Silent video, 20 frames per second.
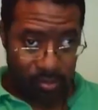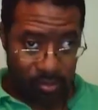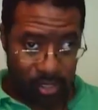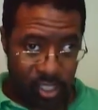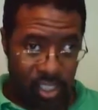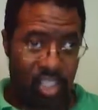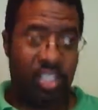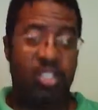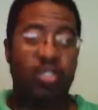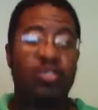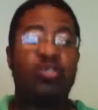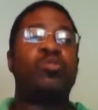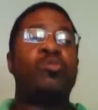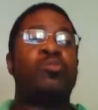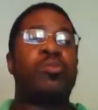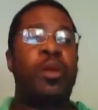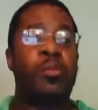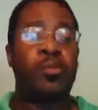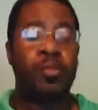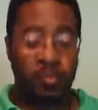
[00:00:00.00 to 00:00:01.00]
His shoes were
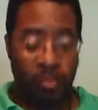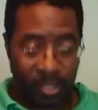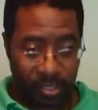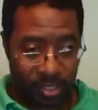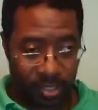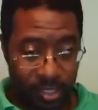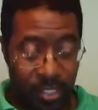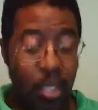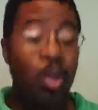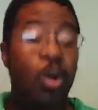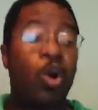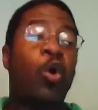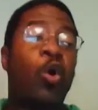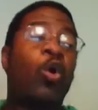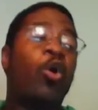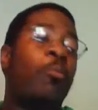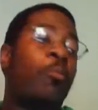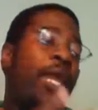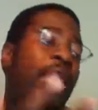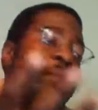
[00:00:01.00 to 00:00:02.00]
probably missing,
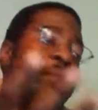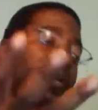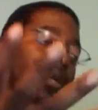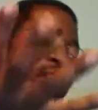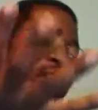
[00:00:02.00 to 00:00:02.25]
or maybe